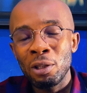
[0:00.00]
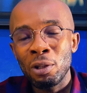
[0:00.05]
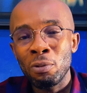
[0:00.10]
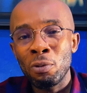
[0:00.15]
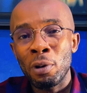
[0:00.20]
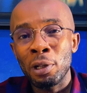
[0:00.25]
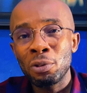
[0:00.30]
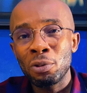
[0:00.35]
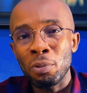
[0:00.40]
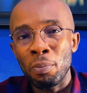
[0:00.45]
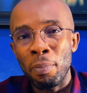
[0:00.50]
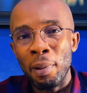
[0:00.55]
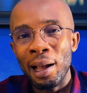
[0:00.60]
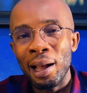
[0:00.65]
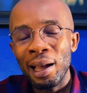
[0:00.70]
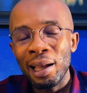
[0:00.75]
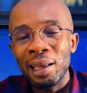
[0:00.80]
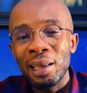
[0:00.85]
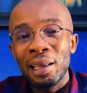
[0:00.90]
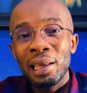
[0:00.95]
you want to
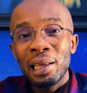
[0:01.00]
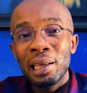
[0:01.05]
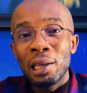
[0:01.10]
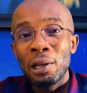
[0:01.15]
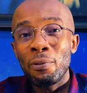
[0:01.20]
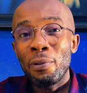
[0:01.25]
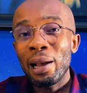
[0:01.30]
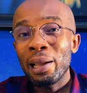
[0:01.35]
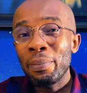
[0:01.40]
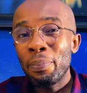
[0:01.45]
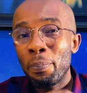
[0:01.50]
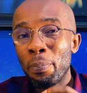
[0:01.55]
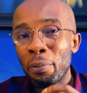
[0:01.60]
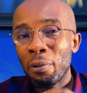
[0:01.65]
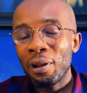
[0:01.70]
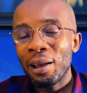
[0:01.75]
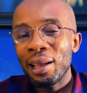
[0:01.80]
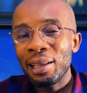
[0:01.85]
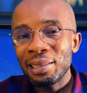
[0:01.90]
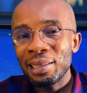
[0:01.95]
buy, while
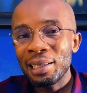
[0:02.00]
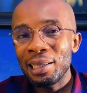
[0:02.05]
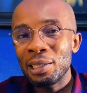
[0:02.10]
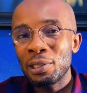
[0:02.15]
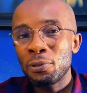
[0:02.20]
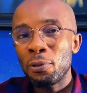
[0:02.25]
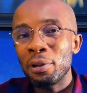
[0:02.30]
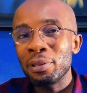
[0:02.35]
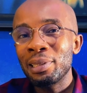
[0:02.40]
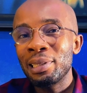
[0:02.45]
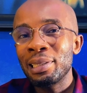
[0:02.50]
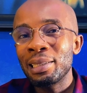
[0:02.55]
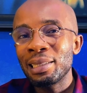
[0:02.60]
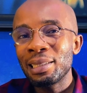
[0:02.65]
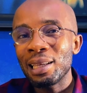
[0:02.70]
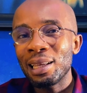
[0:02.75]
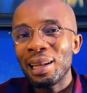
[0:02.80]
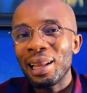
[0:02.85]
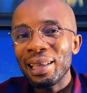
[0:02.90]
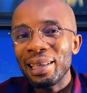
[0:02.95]
price is what the
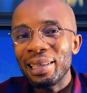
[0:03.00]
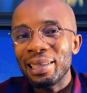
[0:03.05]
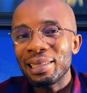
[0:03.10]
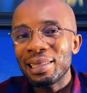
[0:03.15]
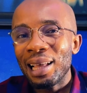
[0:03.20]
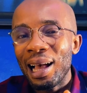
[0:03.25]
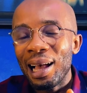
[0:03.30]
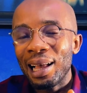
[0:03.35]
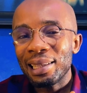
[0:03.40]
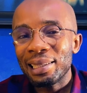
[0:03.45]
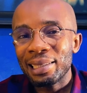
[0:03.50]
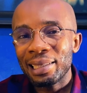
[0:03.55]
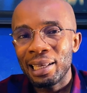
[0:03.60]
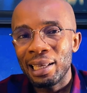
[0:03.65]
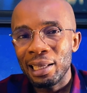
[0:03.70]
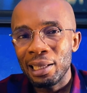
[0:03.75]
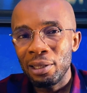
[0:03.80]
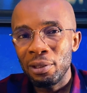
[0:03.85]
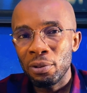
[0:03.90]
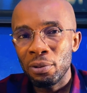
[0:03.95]
seller is
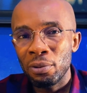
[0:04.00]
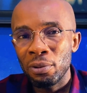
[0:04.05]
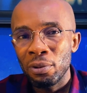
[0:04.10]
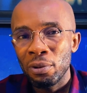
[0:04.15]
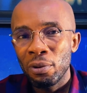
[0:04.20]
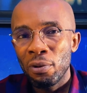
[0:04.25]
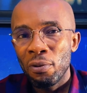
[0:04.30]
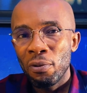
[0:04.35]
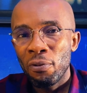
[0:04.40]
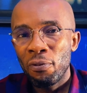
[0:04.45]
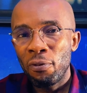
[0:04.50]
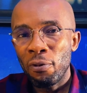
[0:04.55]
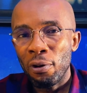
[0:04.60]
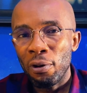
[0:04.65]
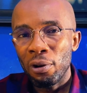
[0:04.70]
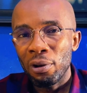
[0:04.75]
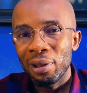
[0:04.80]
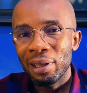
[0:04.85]
asking you for